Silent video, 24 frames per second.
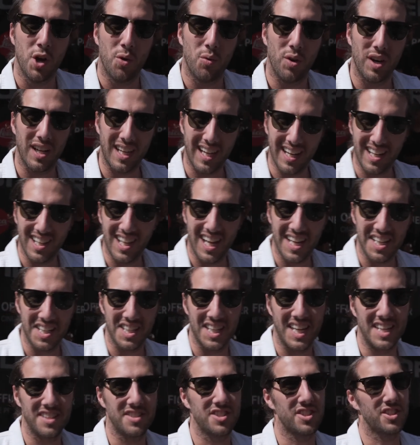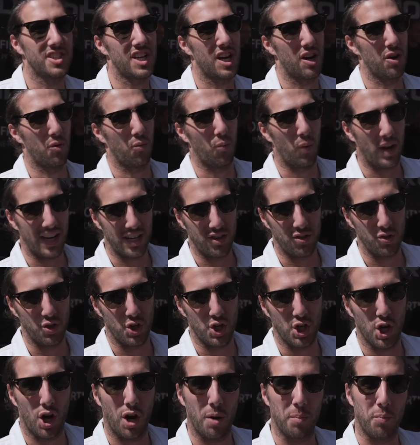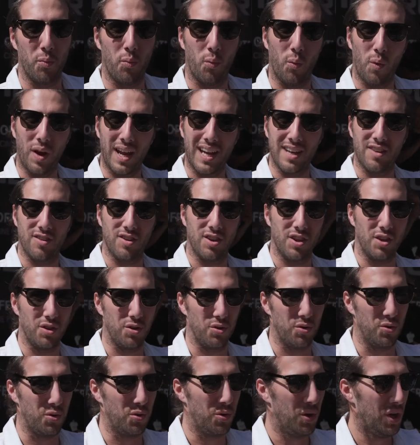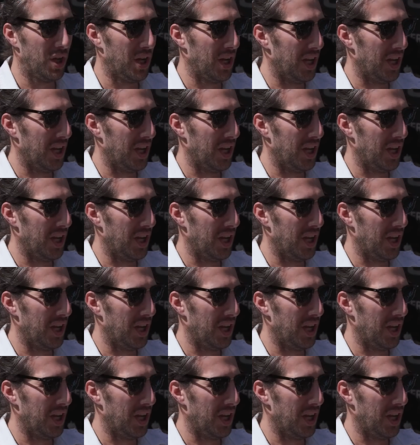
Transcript: Where you get a lot of lenses that are way too sharp, way too,